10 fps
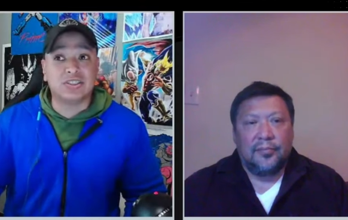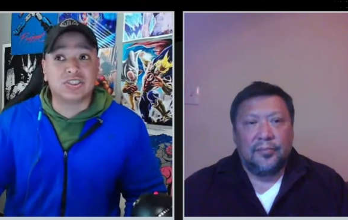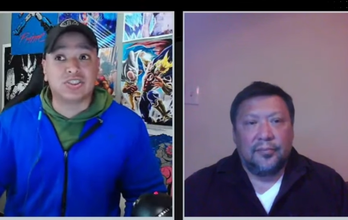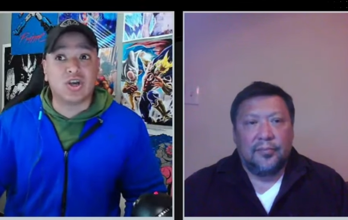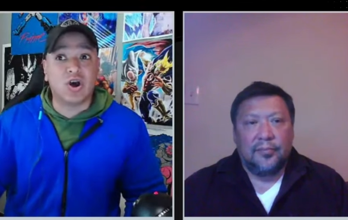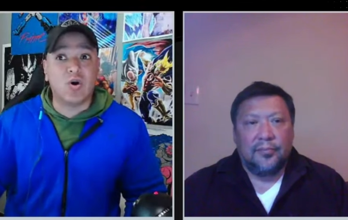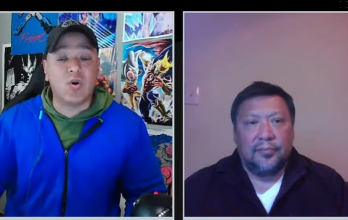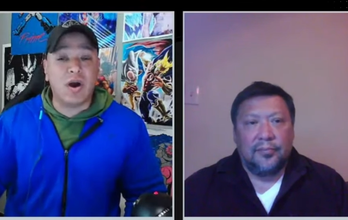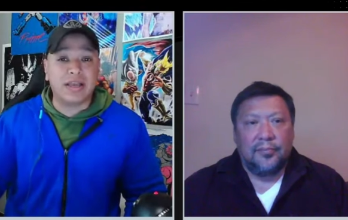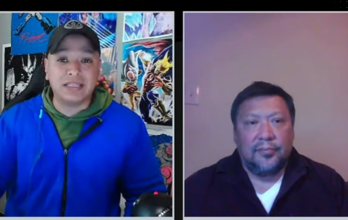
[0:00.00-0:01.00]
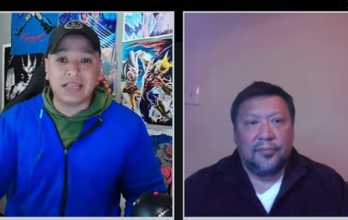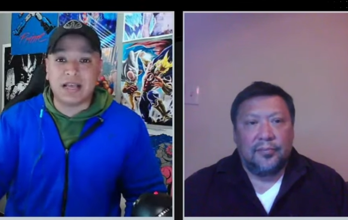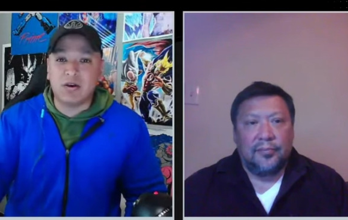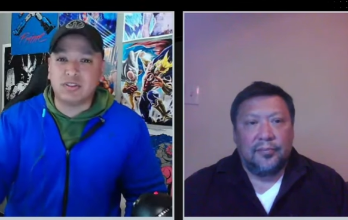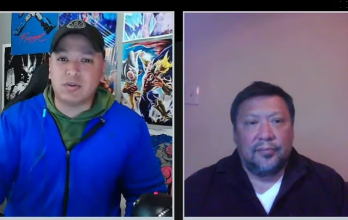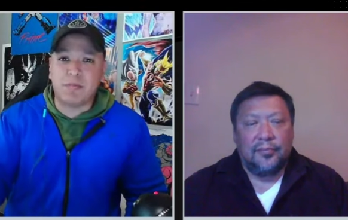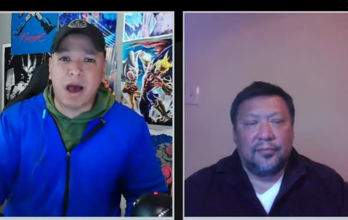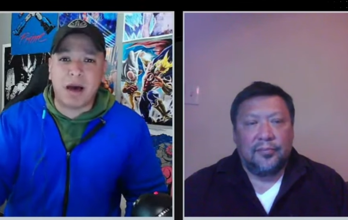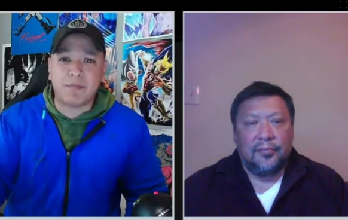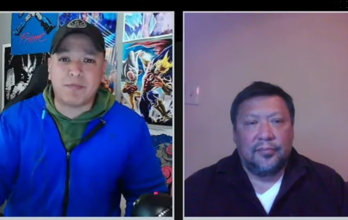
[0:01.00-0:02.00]
Speaker 1: So I guess that goes to
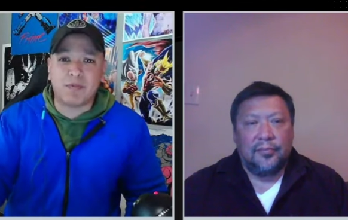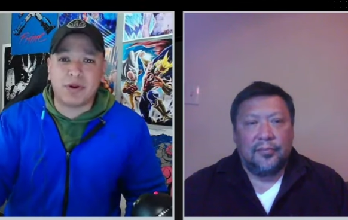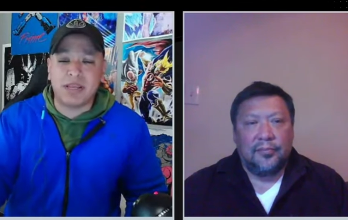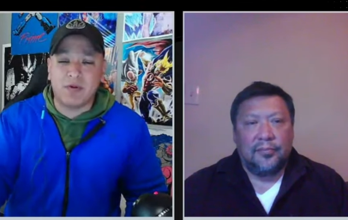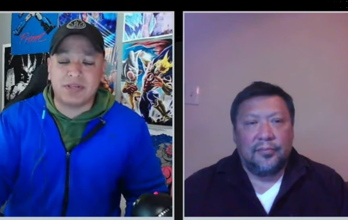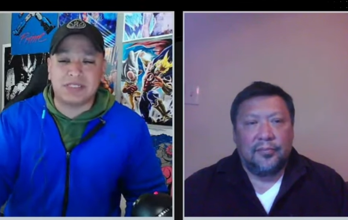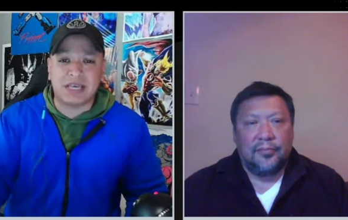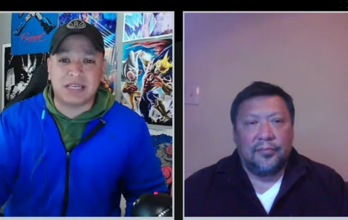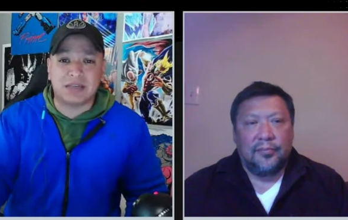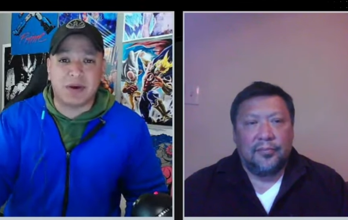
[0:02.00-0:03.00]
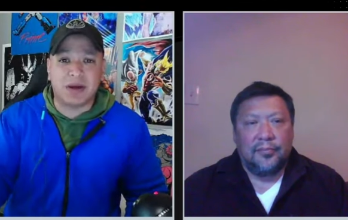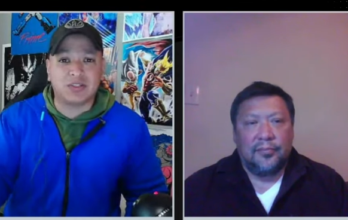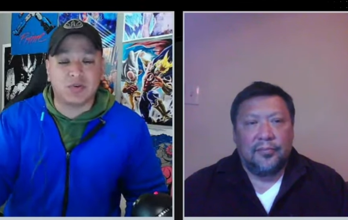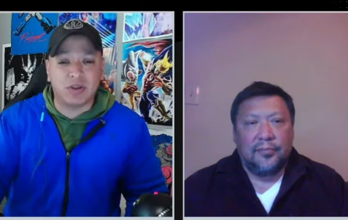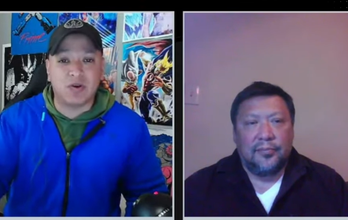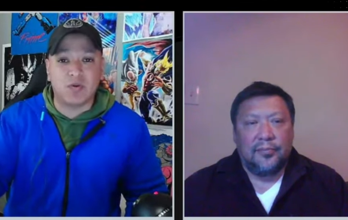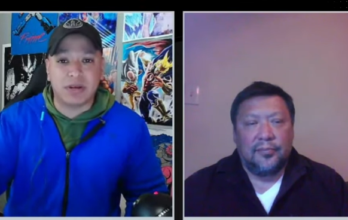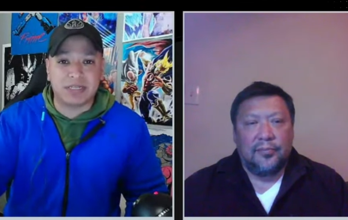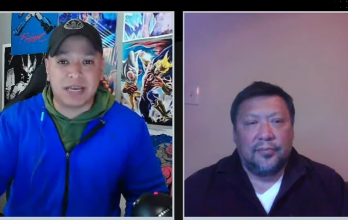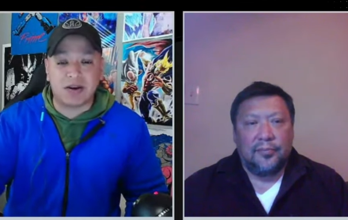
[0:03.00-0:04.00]
Pop what he always says about showing
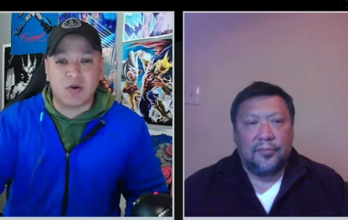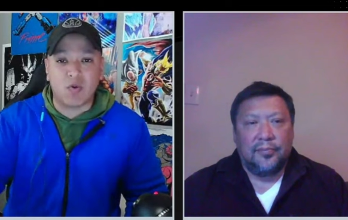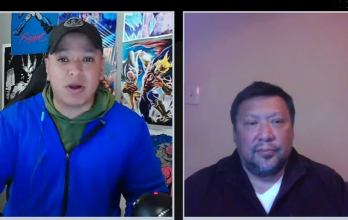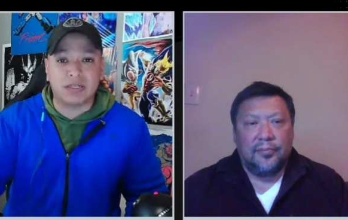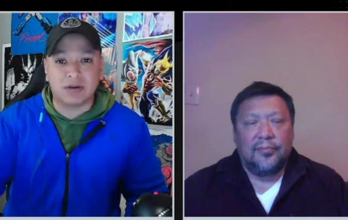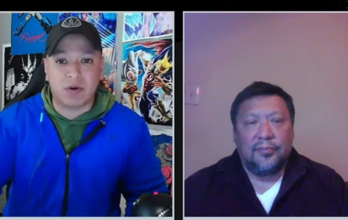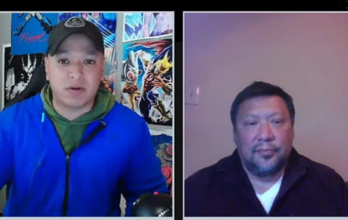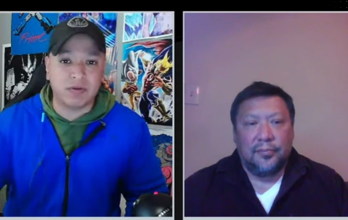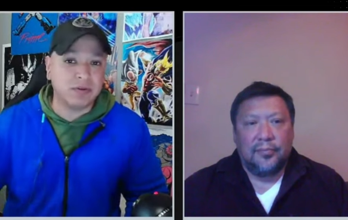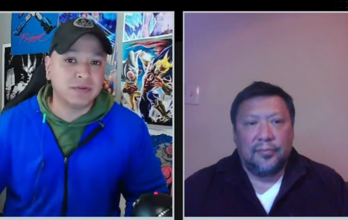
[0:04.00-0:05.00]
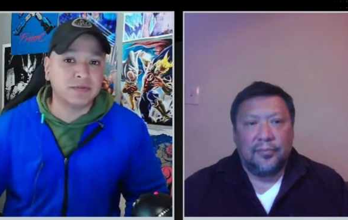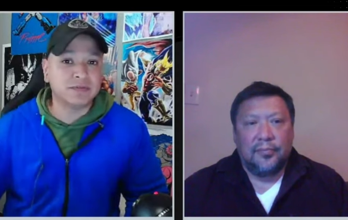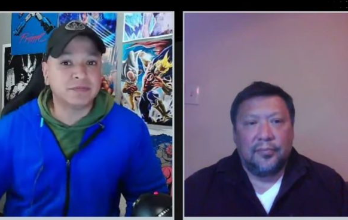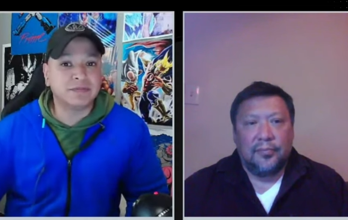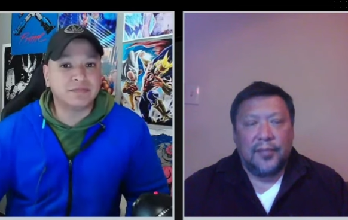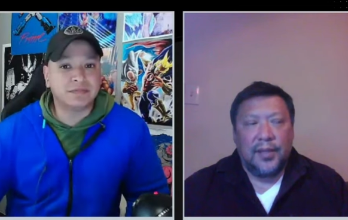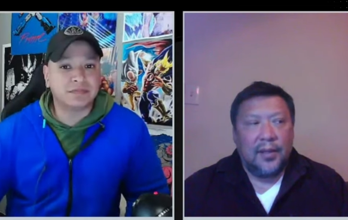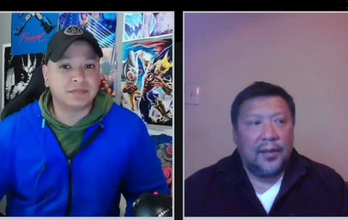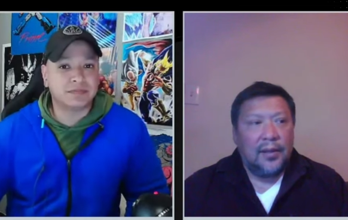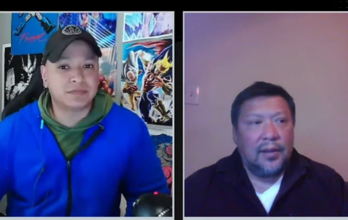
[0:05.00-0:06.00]
grit and grunt role.
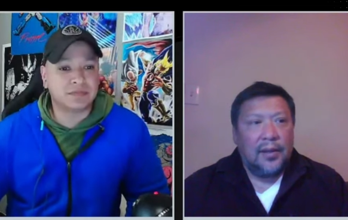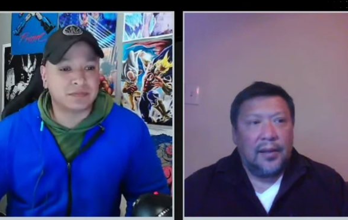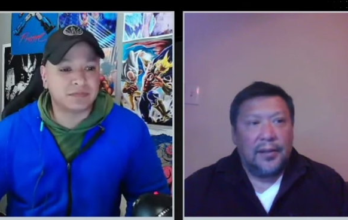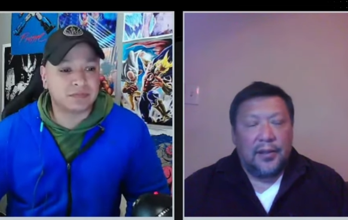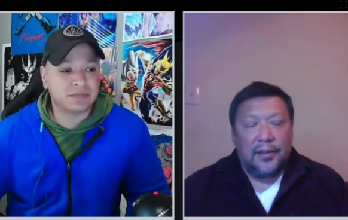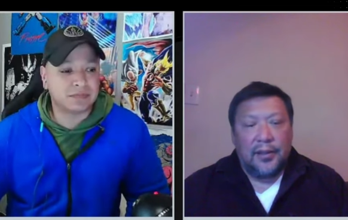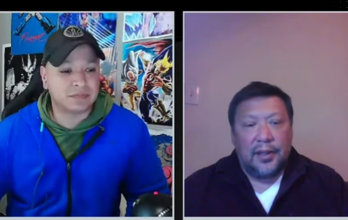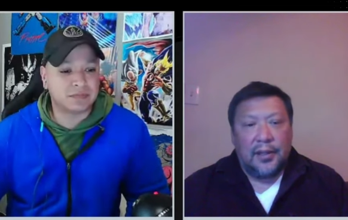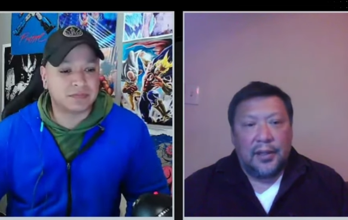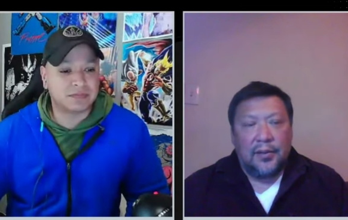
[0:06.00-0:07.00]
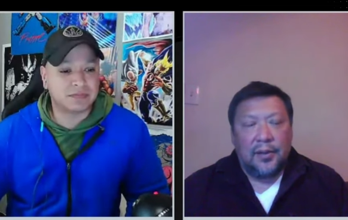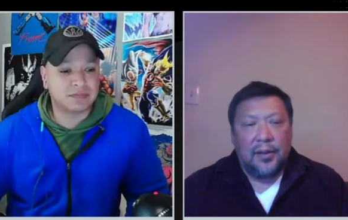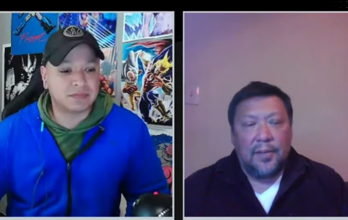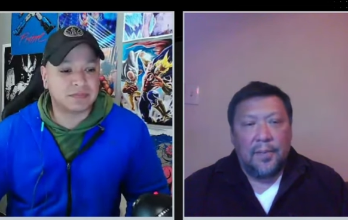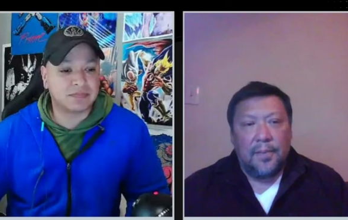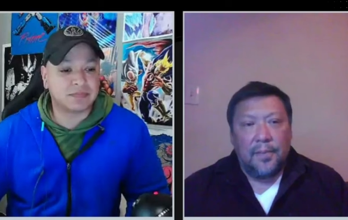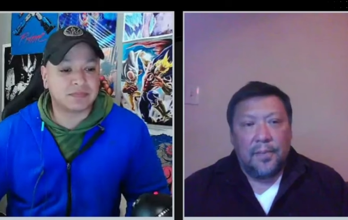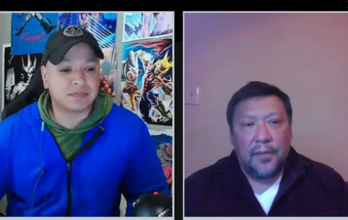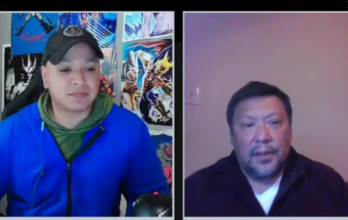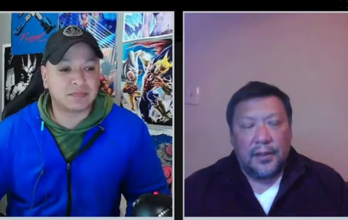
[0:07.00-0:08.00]
Speaker 2: Yeah, and the other thing I think
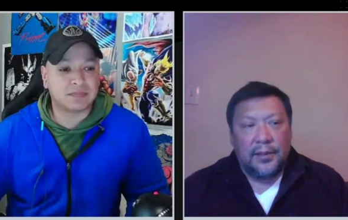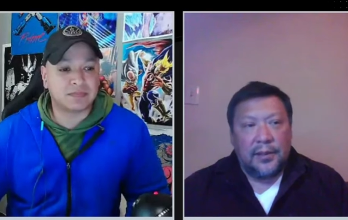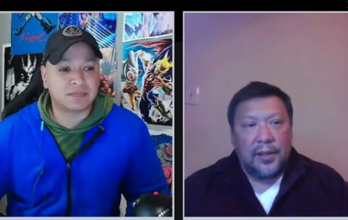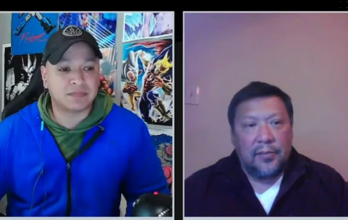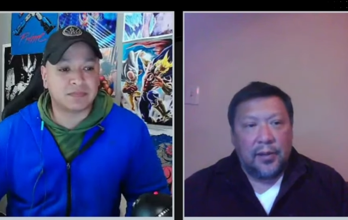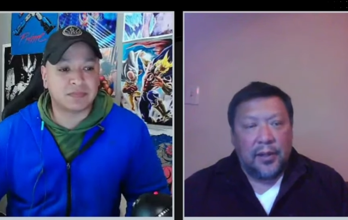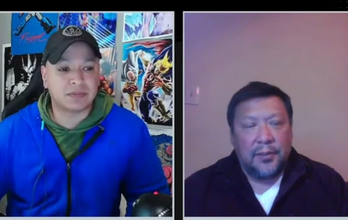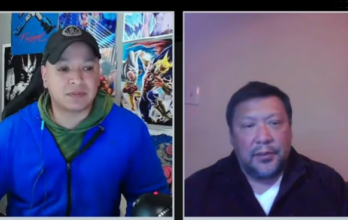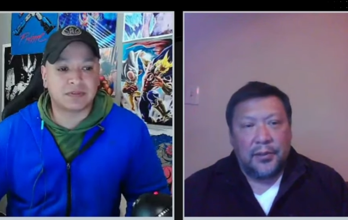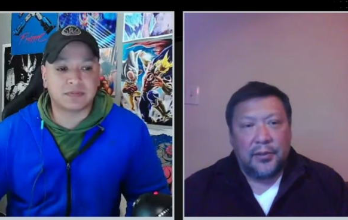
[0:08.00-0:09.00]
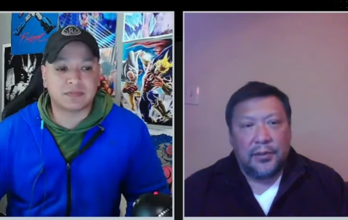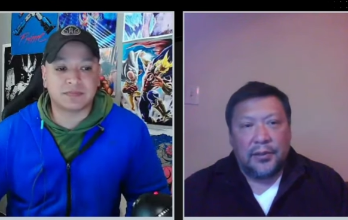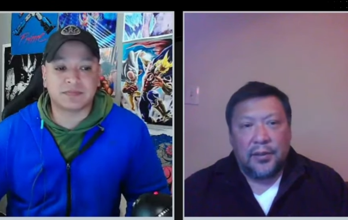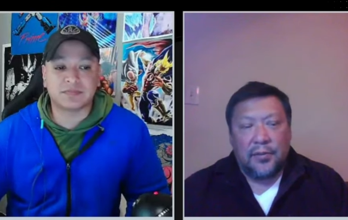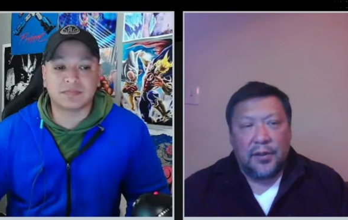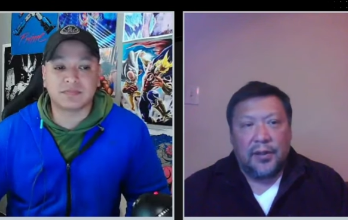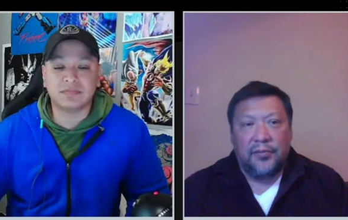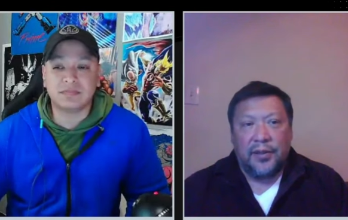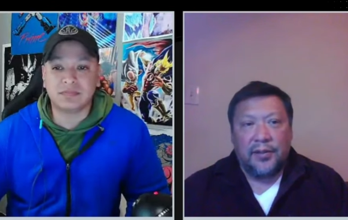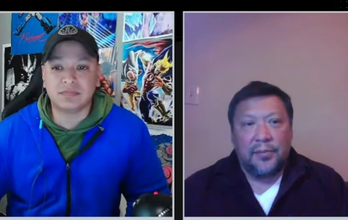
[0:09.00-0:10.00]
um, that Denver game shows is you don't want to
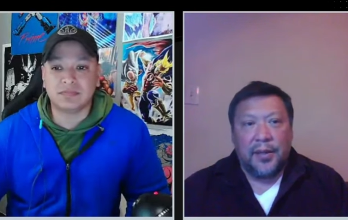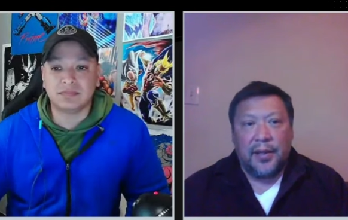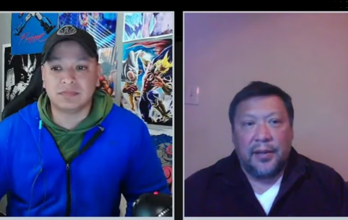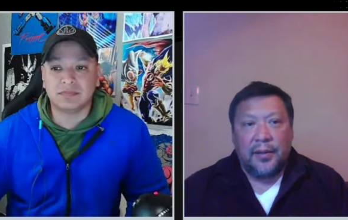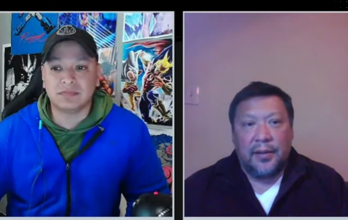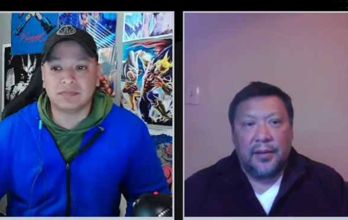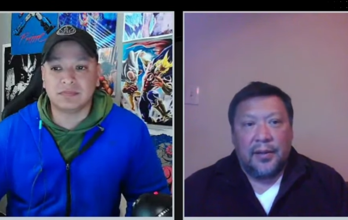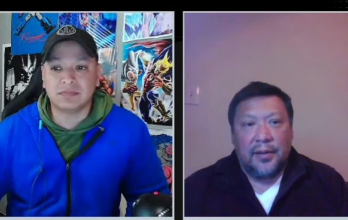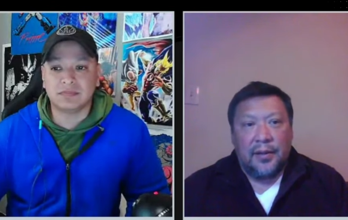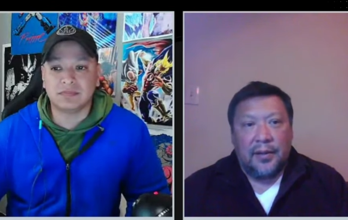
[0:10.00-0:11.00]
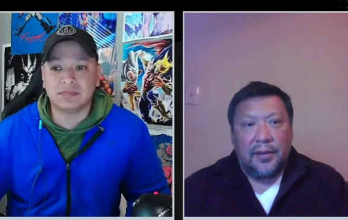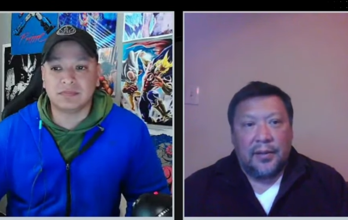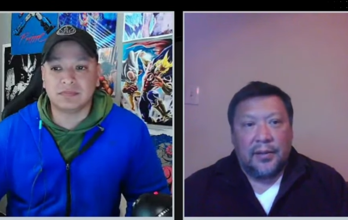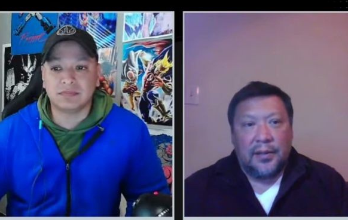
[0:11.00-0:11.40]
get Victor mad because